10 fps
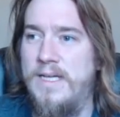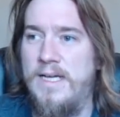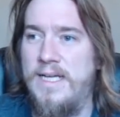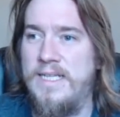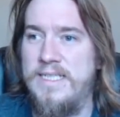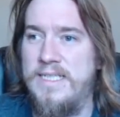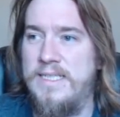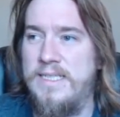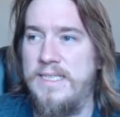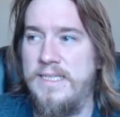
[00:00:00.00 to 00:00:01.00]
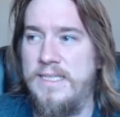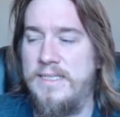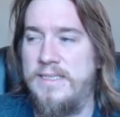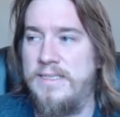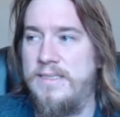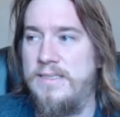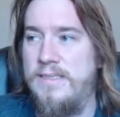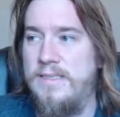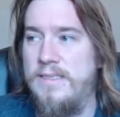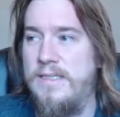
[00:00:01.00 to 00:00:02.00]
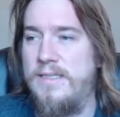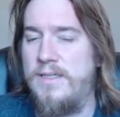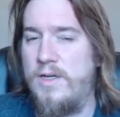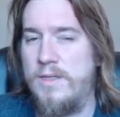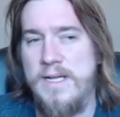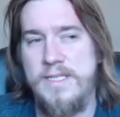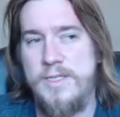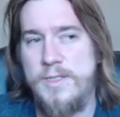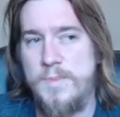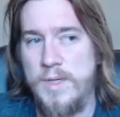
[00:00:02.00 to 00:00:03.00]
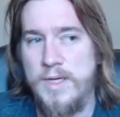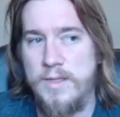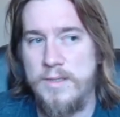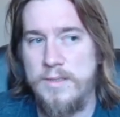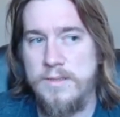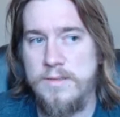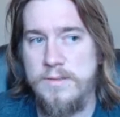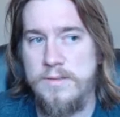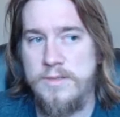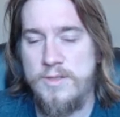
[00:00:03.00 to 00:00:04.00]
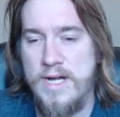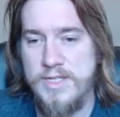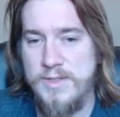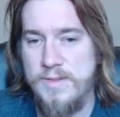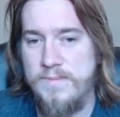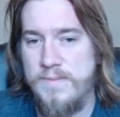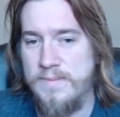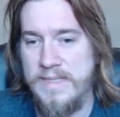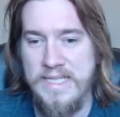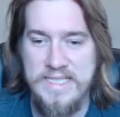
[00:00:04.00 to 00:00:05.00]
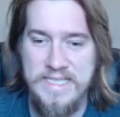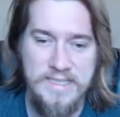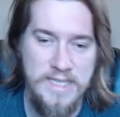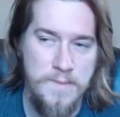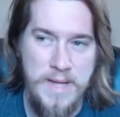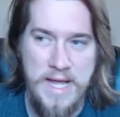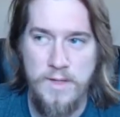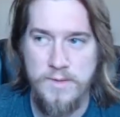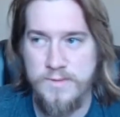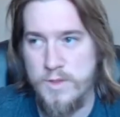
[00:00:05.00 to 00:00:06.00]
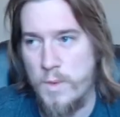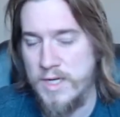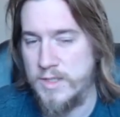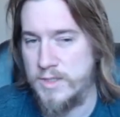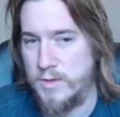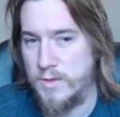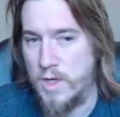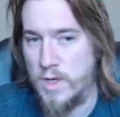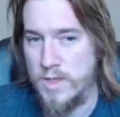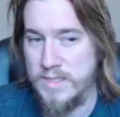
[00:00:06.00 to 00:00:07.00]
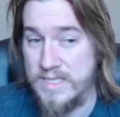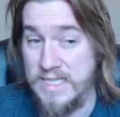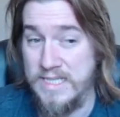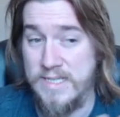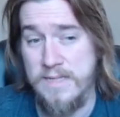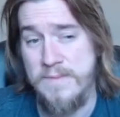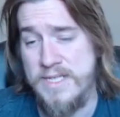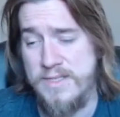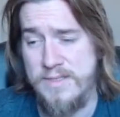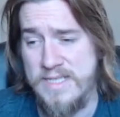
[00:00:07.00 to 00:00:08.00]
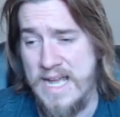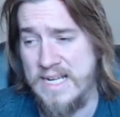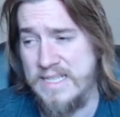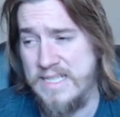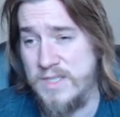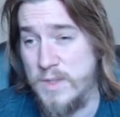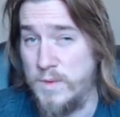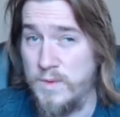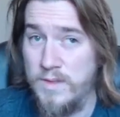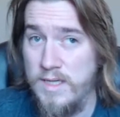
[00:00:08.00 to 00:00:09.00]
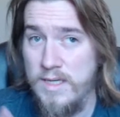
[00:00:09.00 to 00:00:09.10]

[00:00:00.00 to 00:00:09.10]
He did the Autobot Springer stratagem. I mean, he did about 20 or so cards in Titan Master's Attack, I think, total.